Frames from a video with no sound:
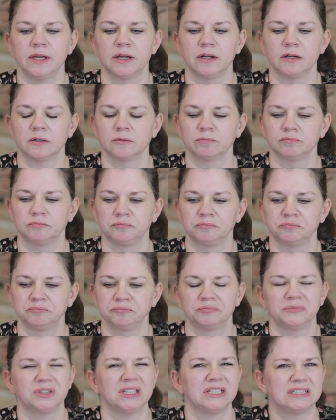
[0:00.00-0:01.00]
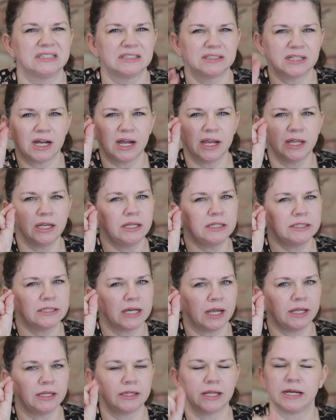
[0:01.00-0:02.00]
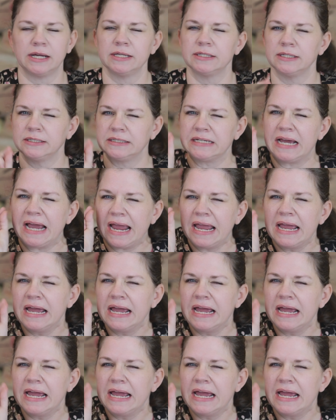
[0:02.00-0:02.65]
They're tiny, like I said,